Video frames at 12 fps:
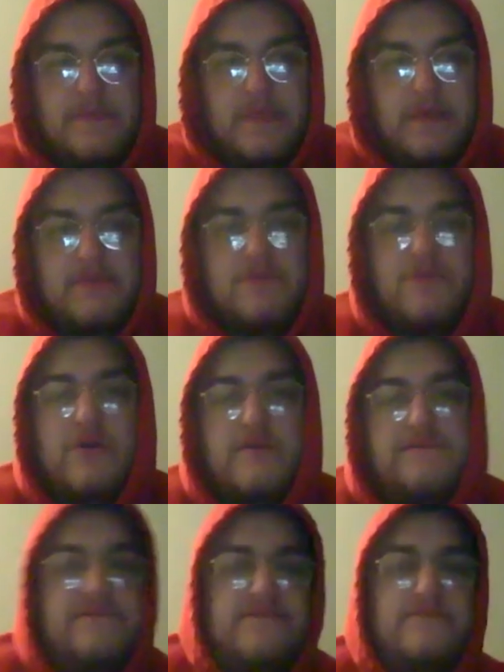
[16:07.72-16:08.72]
I mean
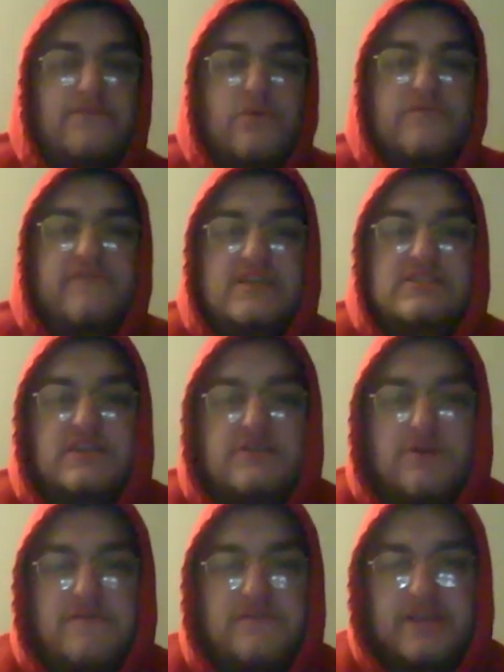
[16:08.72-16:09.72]
we're facing
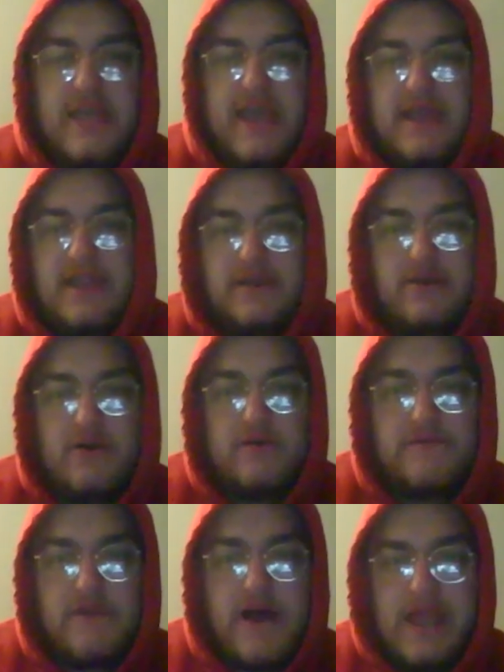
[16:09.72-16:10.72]
Griffin Canning
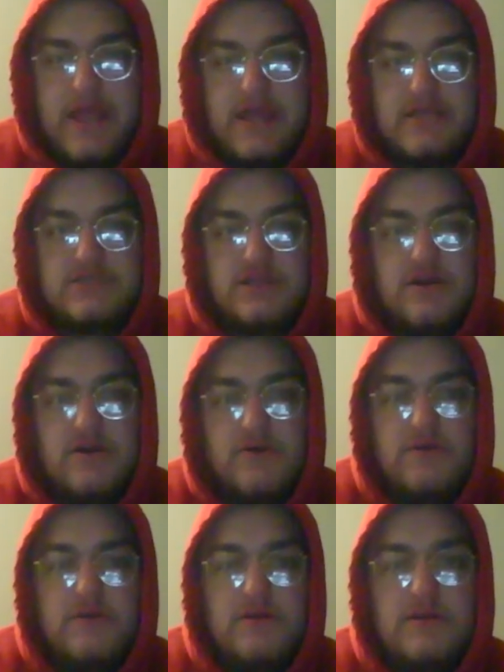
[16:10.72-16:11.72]
on Friday,
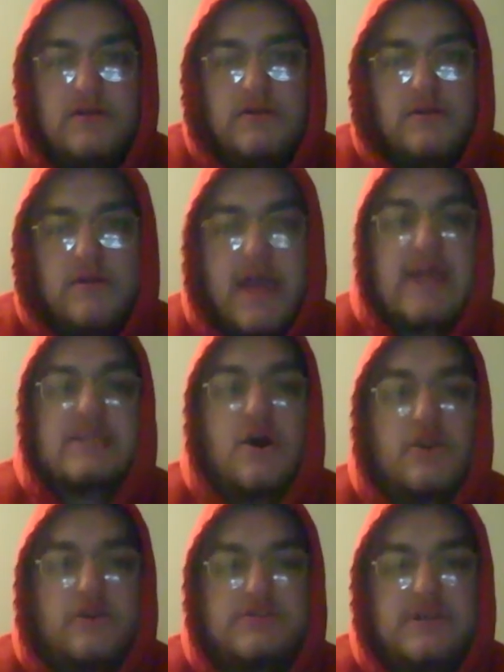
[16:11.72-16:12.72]
so and
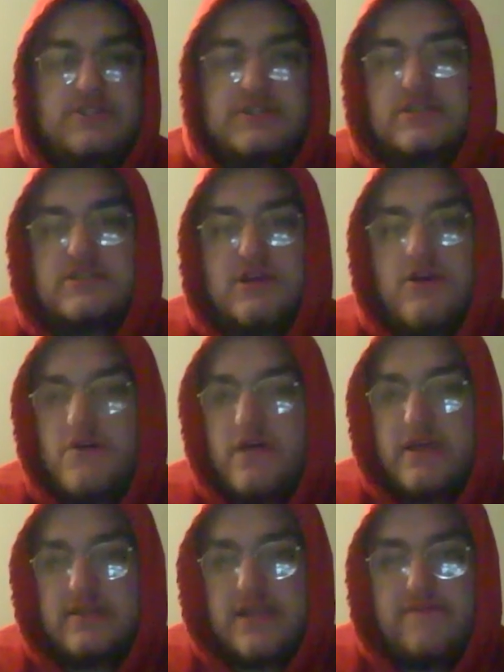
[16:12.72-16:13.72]
Cutter's pitching, so
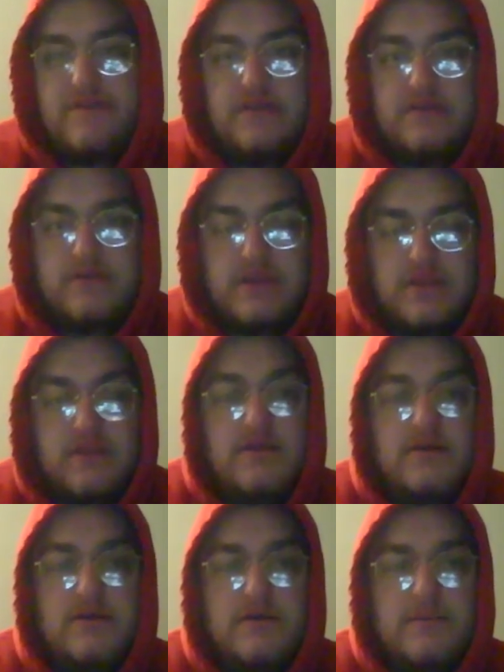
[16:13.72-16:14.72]
like definitely
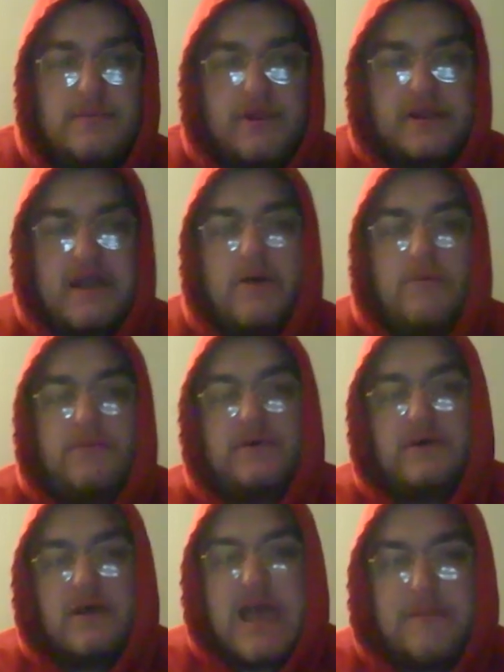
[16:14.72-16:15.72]
bring out
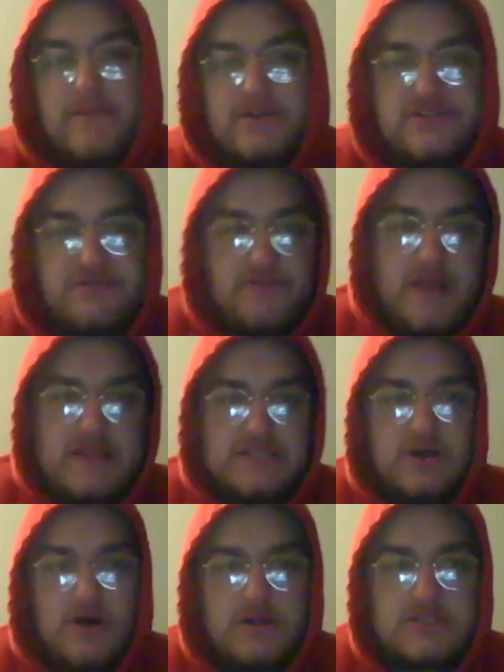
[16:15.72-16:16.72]
the hammers for Red
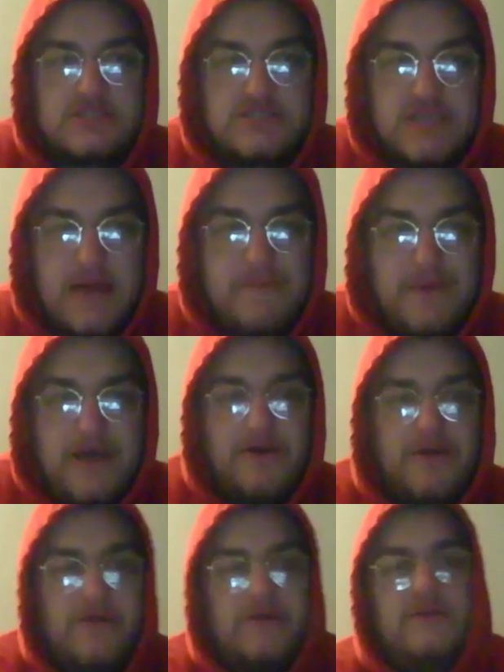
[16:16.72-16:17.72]
Sox
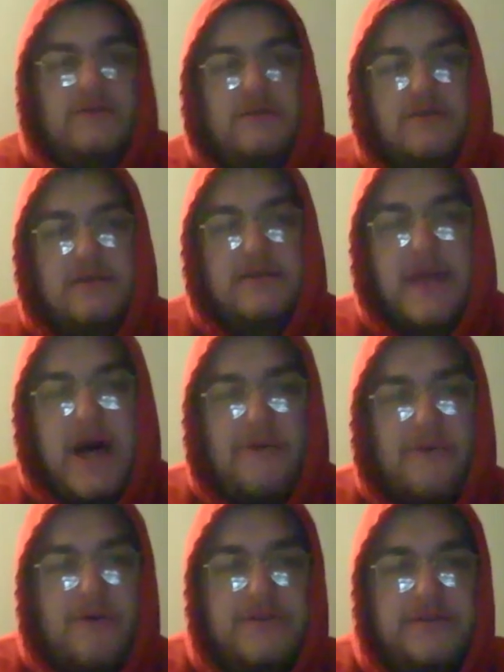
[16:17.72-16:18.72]
ML in that
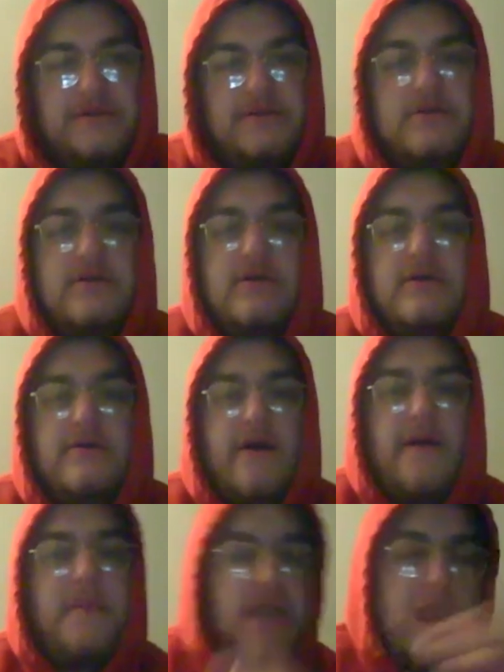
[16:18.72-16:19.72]
one.
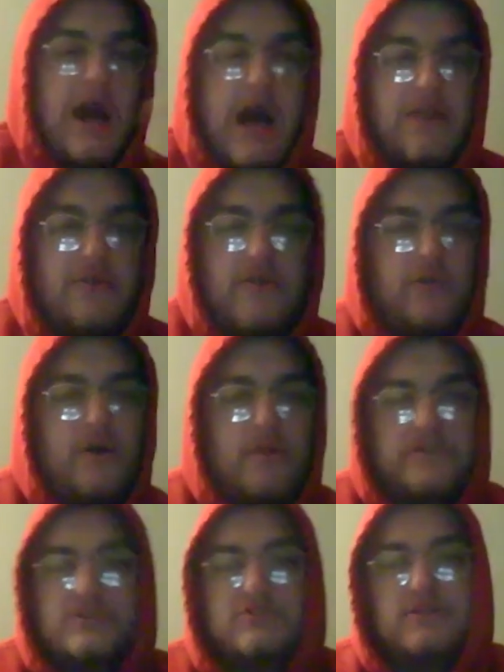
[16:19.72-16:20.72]
And then I don't know the
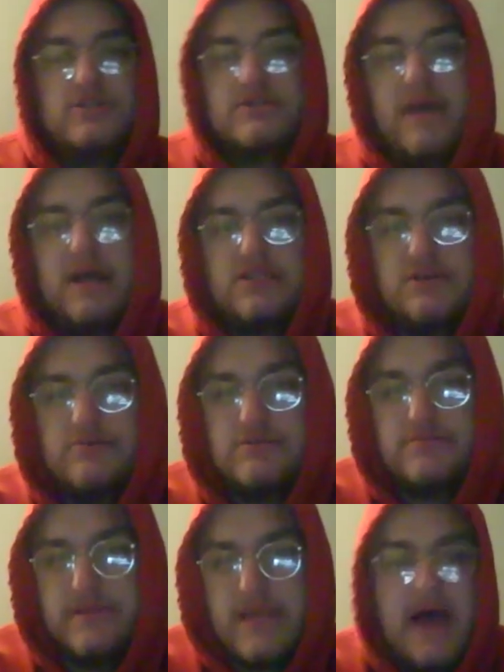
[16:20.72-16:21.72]
other two pitching matchups,
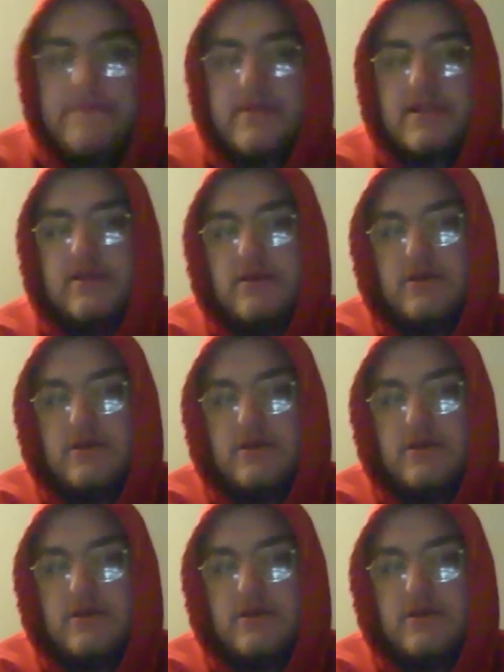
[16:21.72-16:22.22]
but yeah, I mean